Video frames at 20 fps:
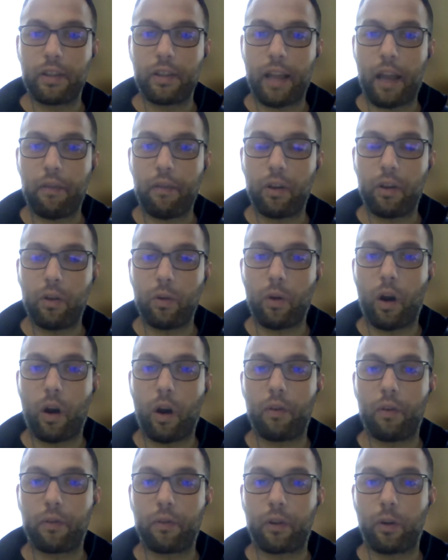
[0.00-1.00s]
this avenue
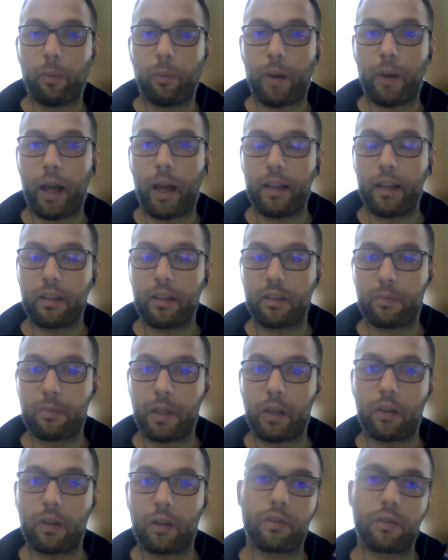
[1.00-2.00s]
of compliance
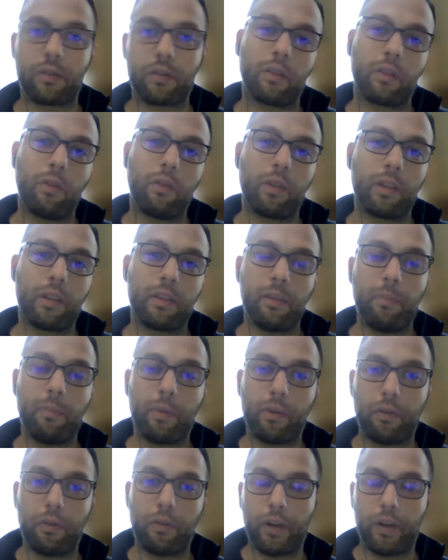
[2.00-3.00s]
because you can
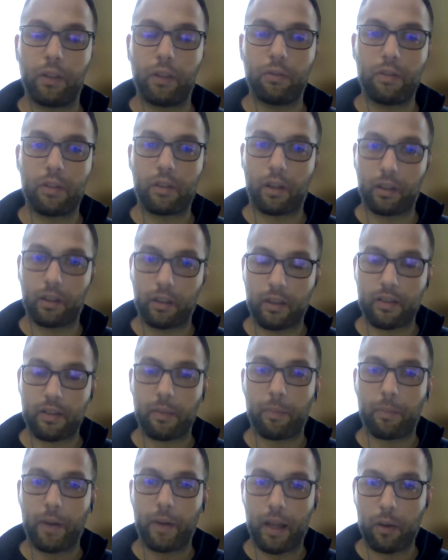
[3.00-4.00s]
simply refer to the
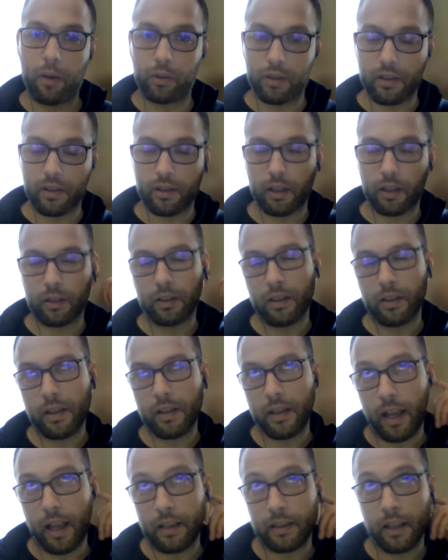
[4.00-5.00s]
standards, apply what the standard
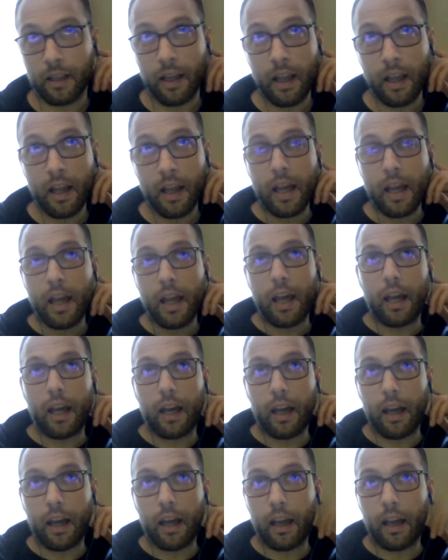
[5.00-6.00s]
says,
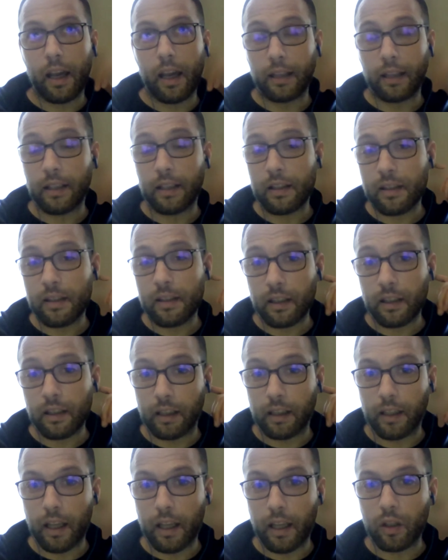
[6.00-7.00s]
and that's it.
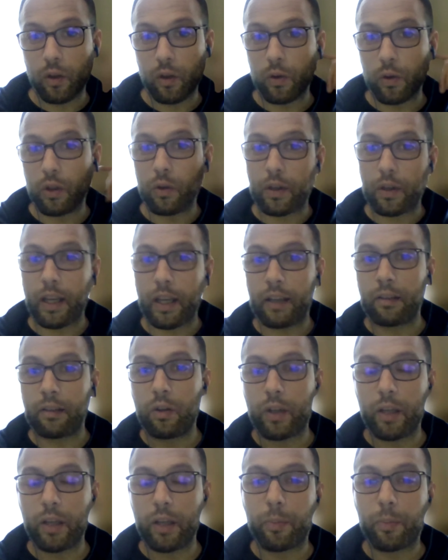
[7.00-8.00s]
And then you
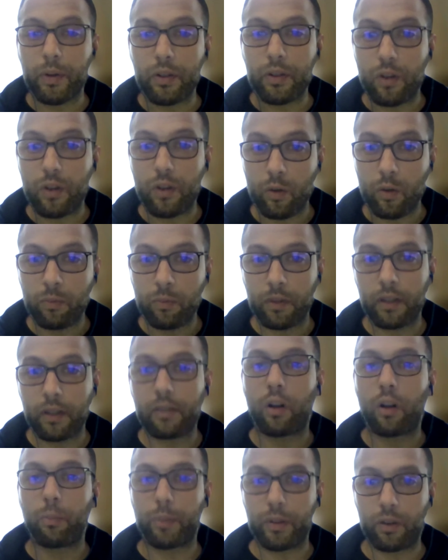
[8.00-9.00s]
can presume, it's
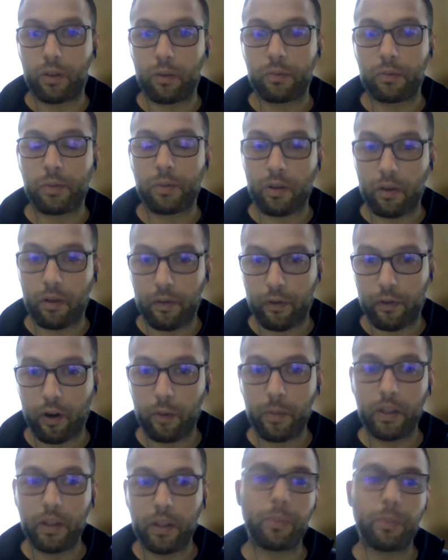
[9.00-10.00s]
called presumption of
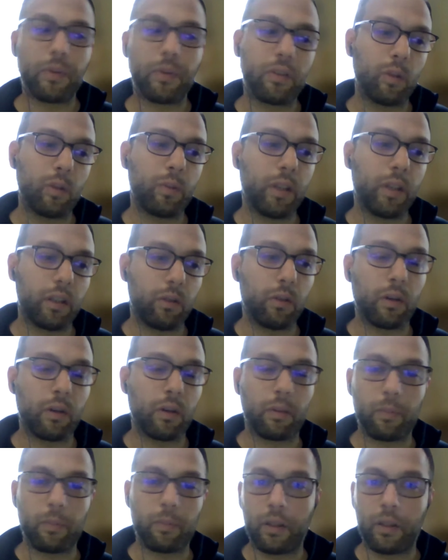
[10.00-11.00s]
conformity, presume that you
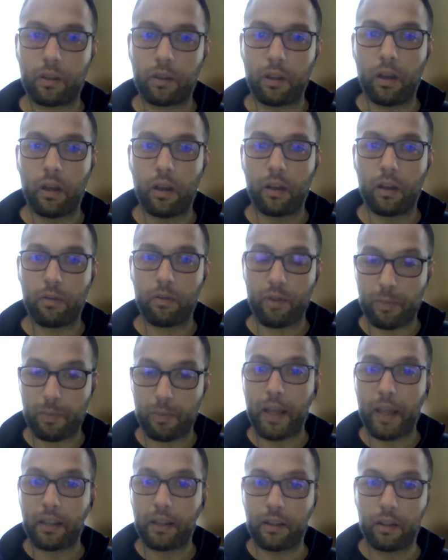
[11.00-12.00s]
are being
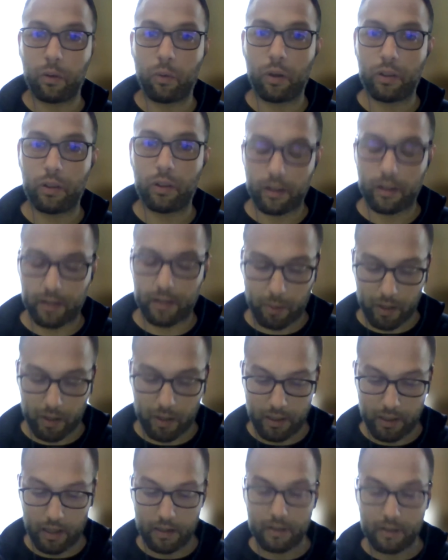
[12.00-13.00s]
respecting what the Cyber
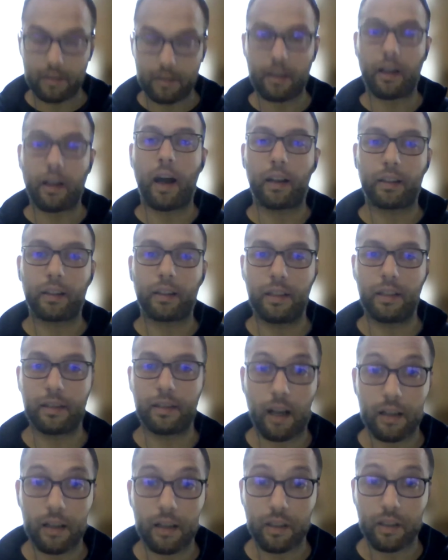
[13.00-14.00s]
Resilience Act
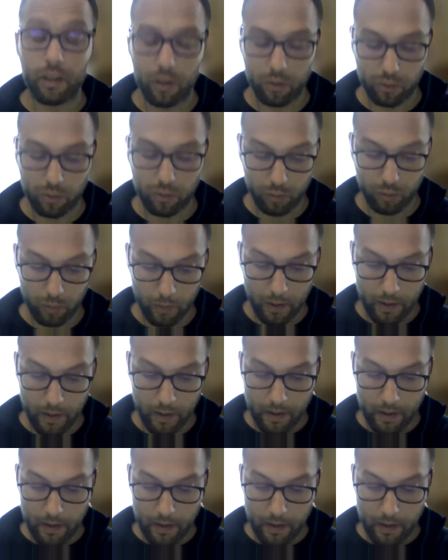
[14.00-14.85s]
is asking you to do.